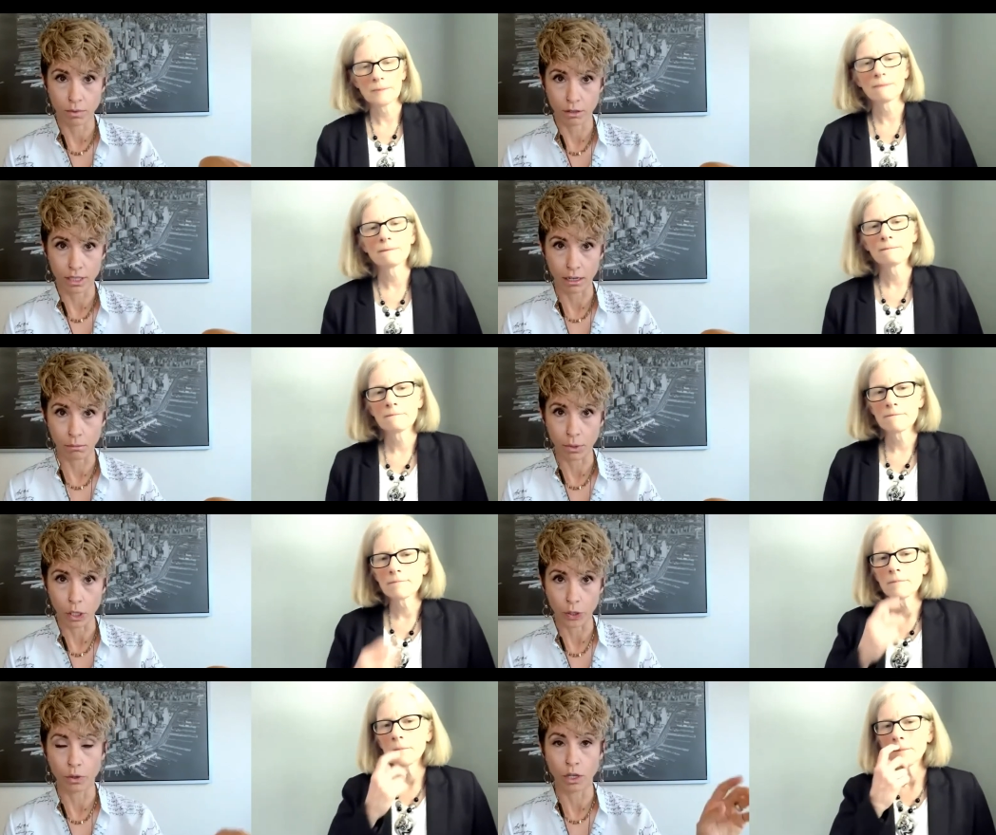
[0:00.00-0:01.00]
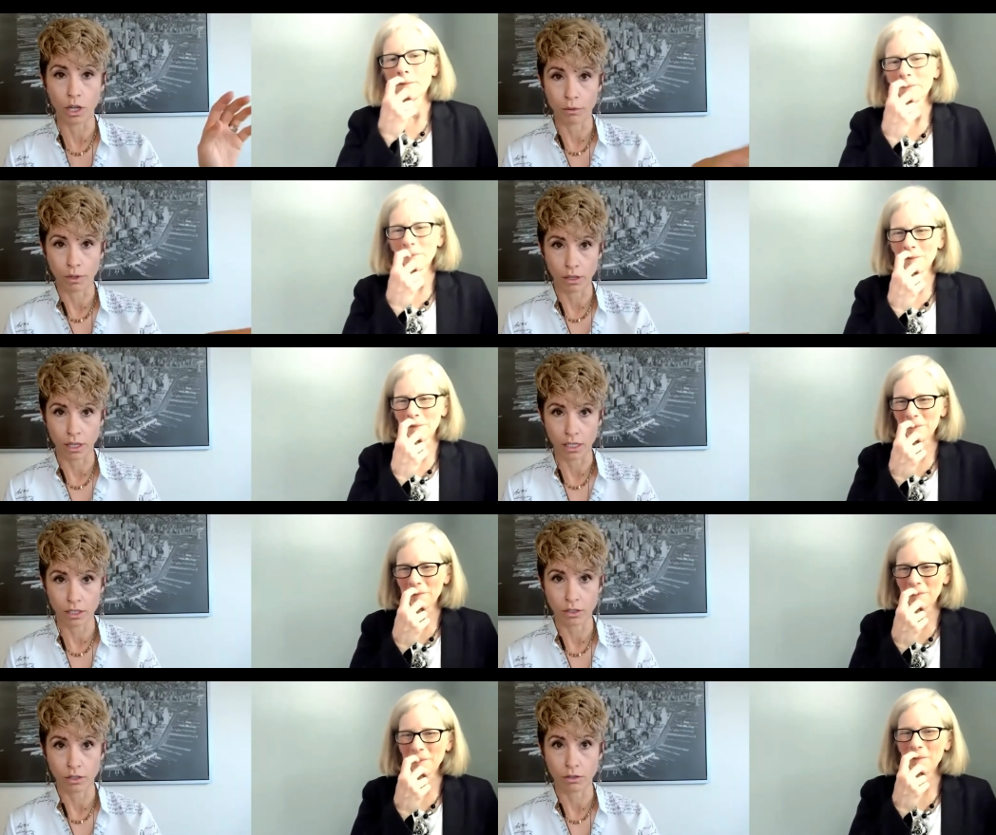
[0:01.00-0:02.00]
Speaker 1: They're down below, along with a
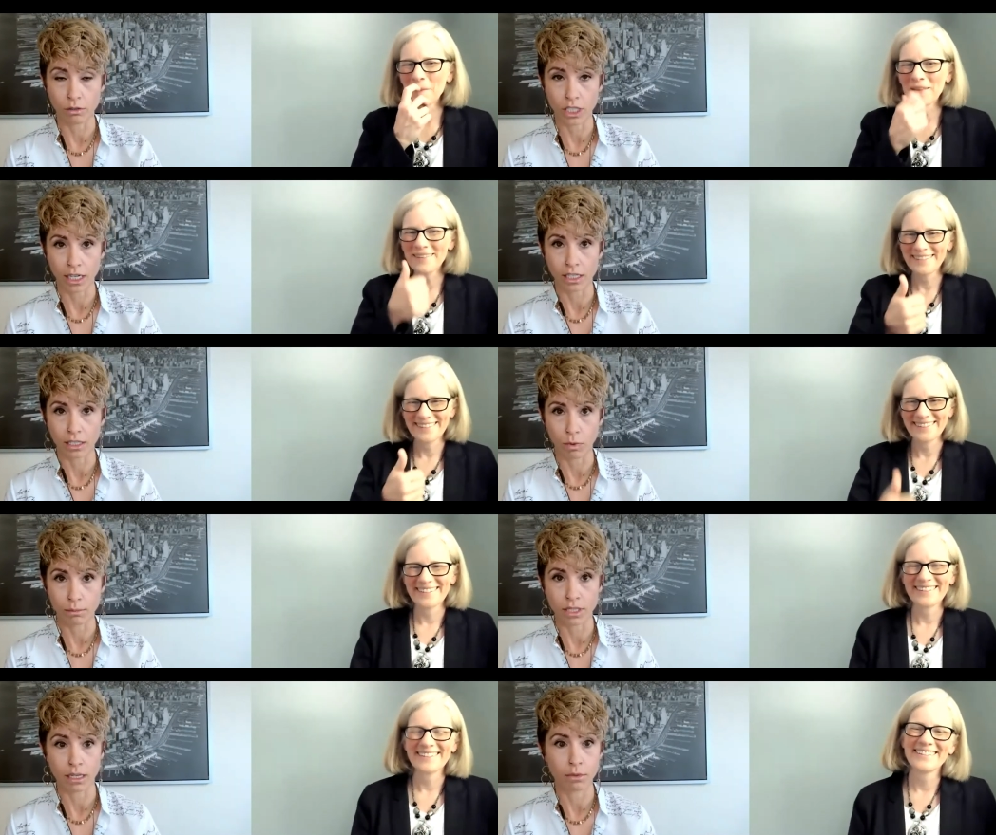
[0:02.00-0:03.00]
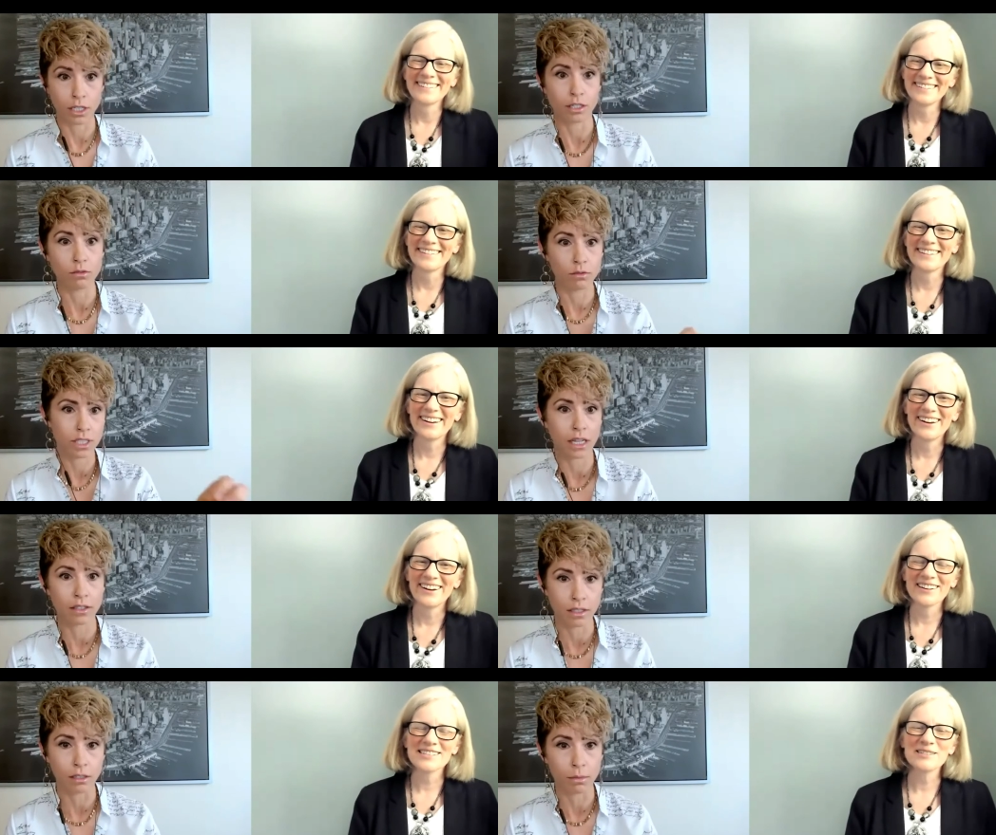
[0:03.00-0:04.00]
link to Jackie's website. But can you tell
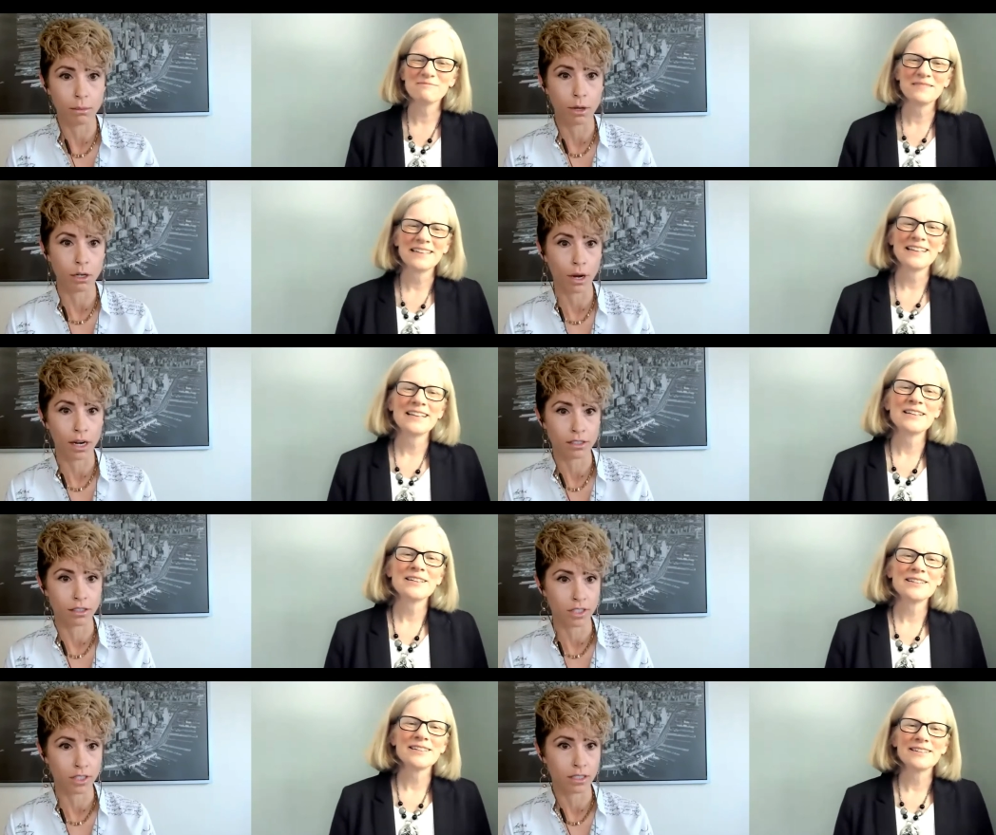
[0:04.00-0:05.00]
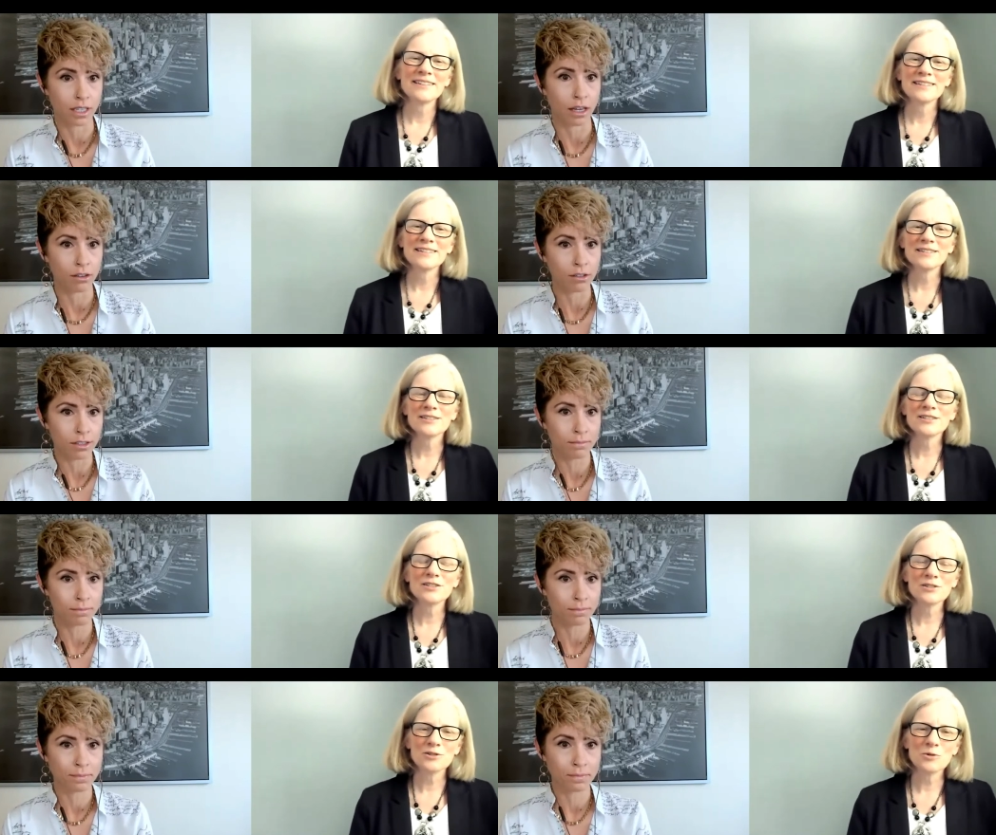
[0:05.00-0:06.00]
us a little bit about your product, services, and others?
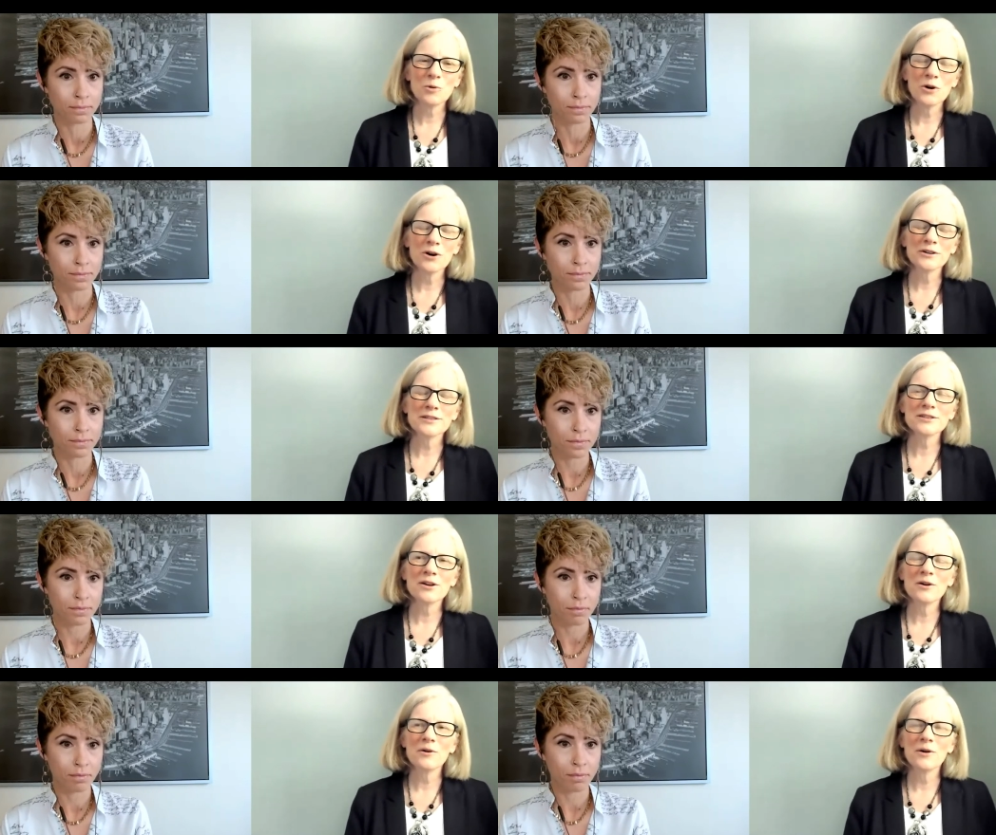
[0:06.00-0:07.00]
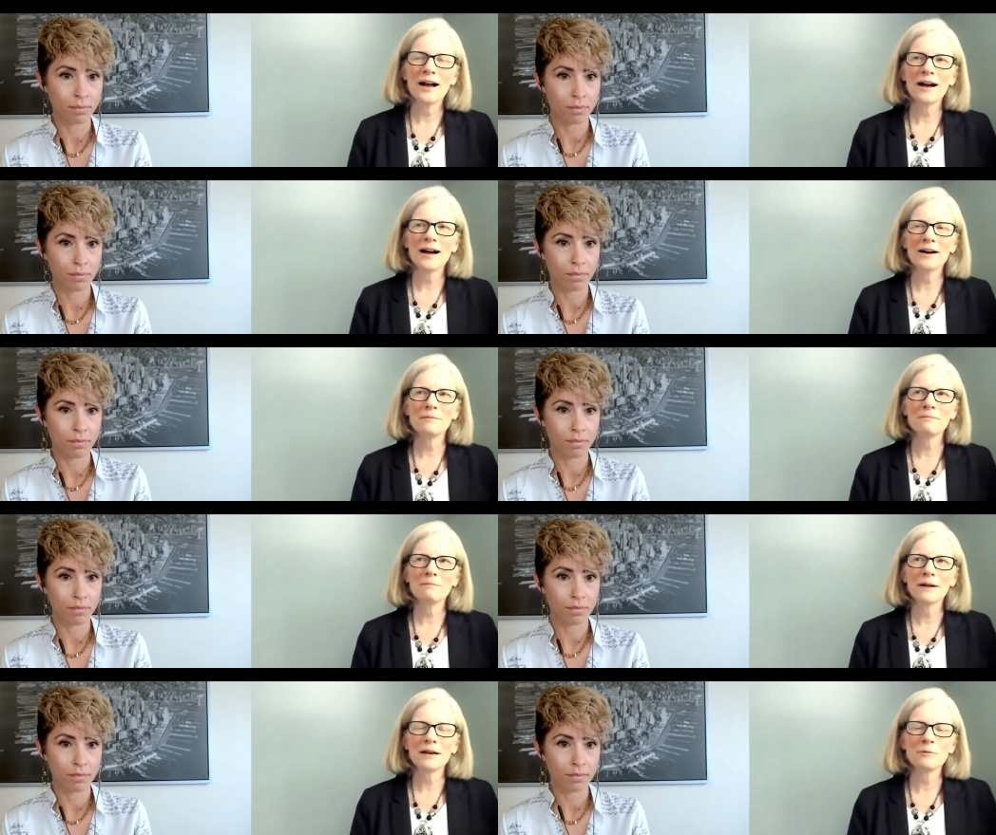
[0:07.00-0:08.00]
Speaker 2: Sure. So um,
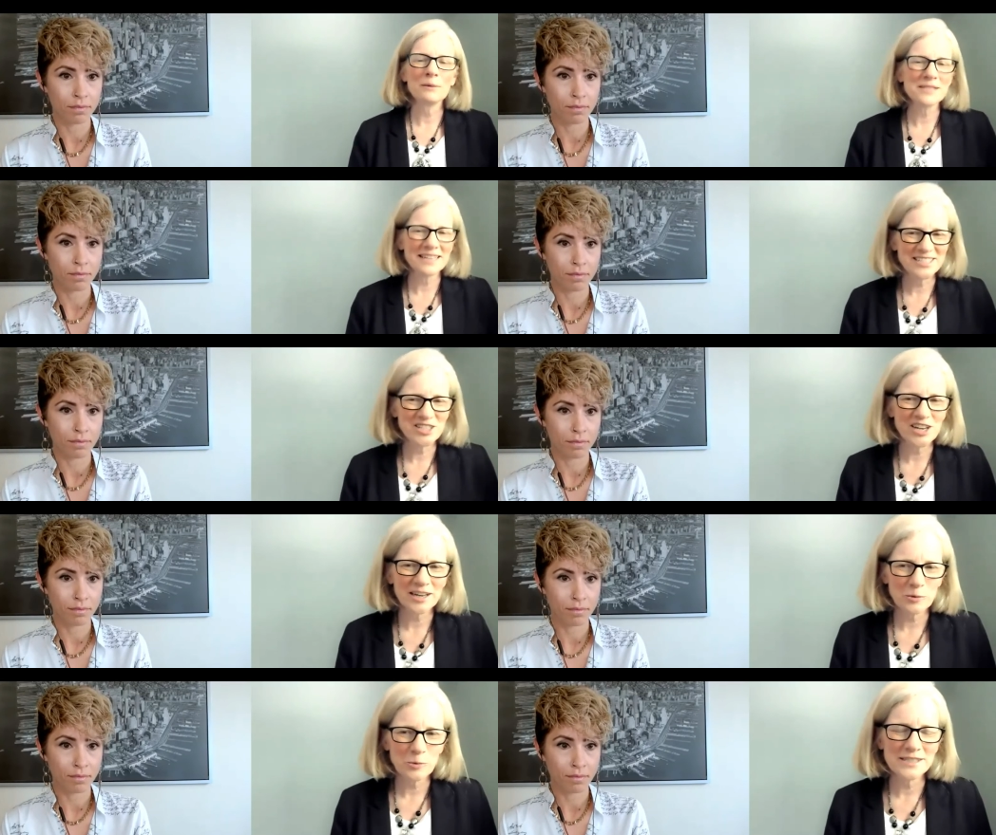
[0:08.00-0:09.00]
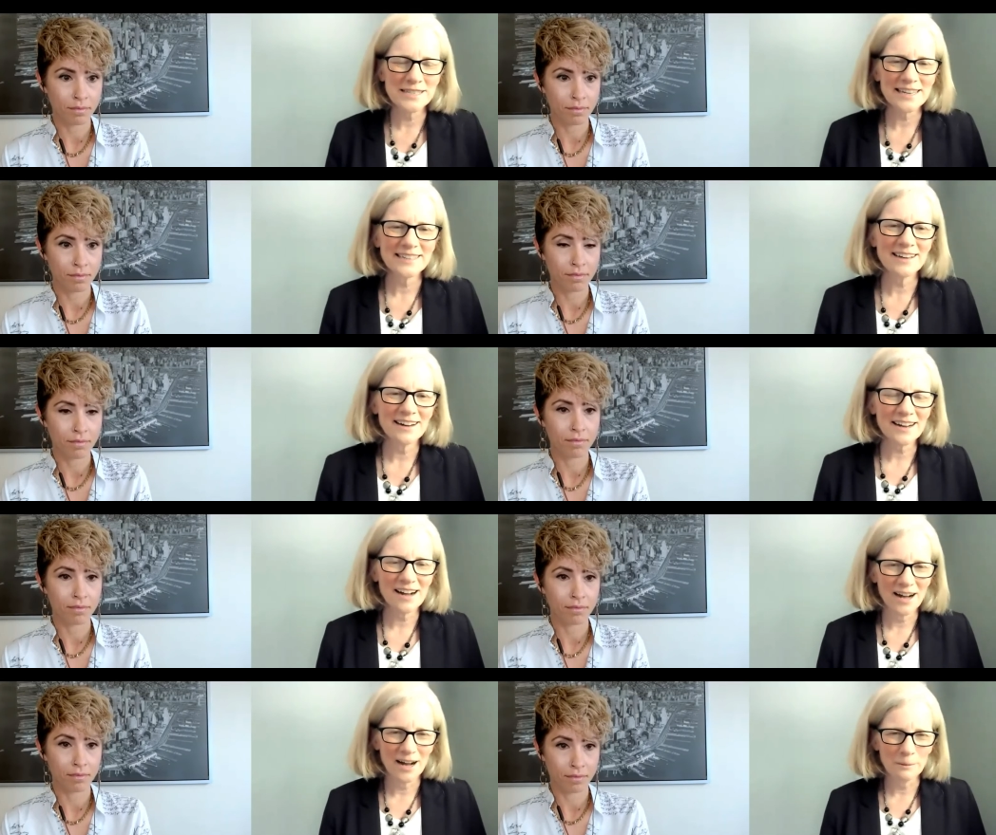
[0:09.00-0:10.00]
my website is
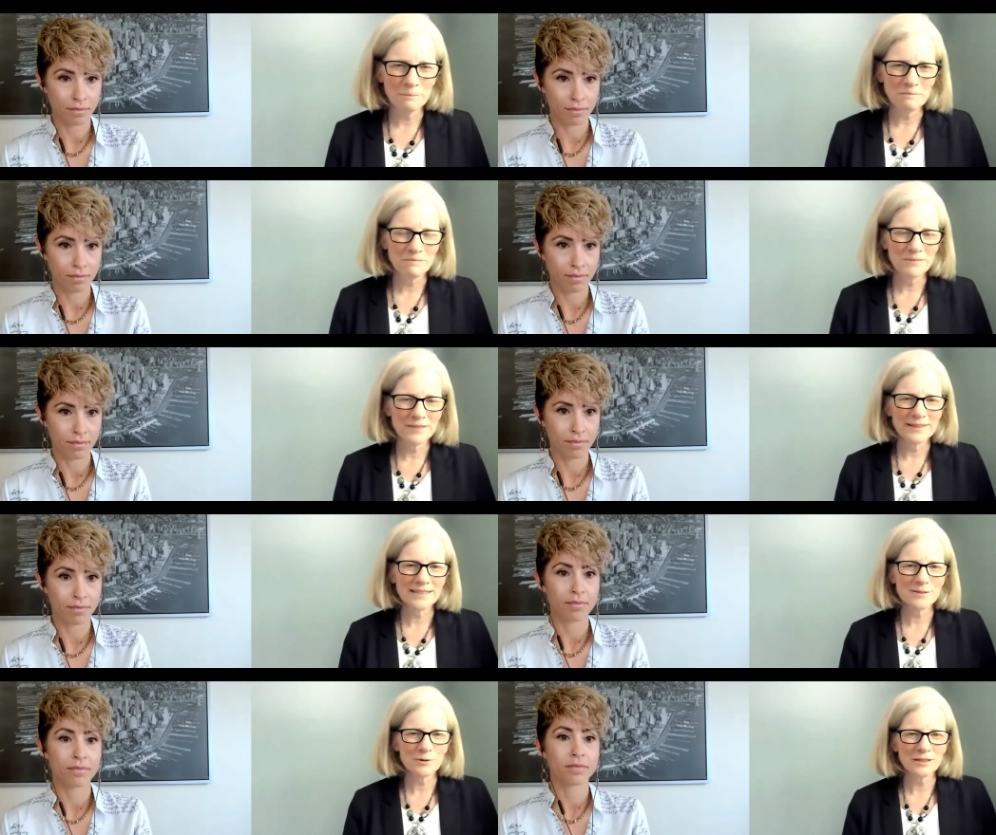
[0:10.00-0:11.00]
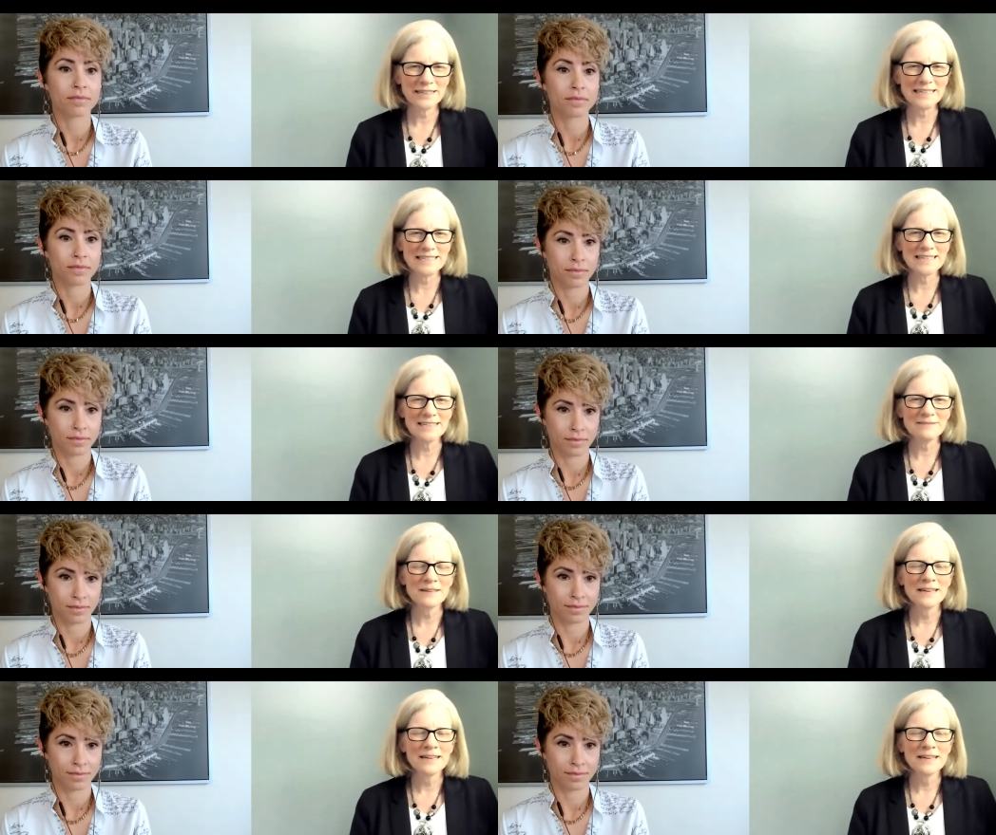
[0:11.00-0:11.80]
jackiewoodside.com. That's really easy.